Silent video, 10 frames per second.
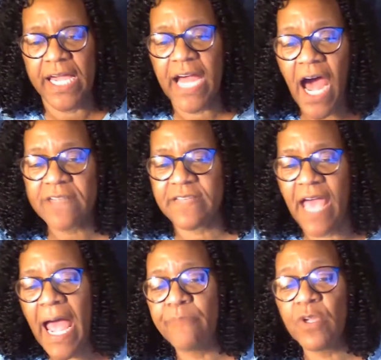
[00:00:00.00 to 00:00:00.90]
And God said,
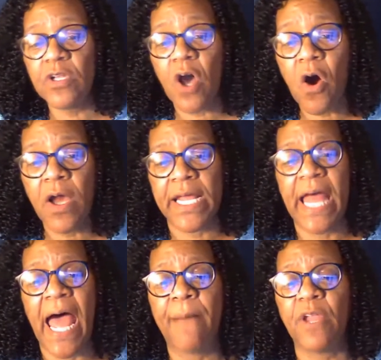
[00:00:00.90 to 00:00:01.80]
I am the Lord and
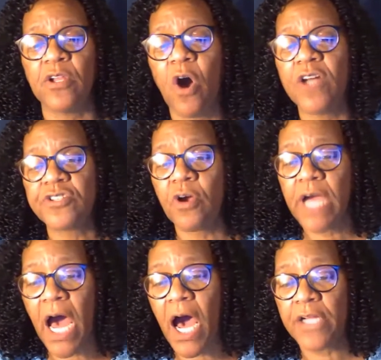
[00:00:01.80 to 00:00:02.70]
I am the Lord your
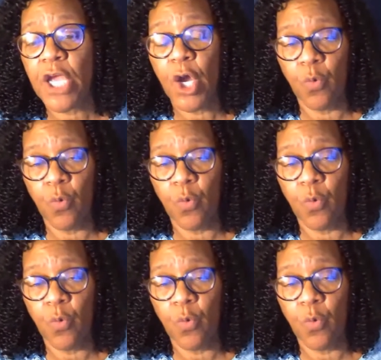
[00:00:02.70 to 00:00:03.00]
God,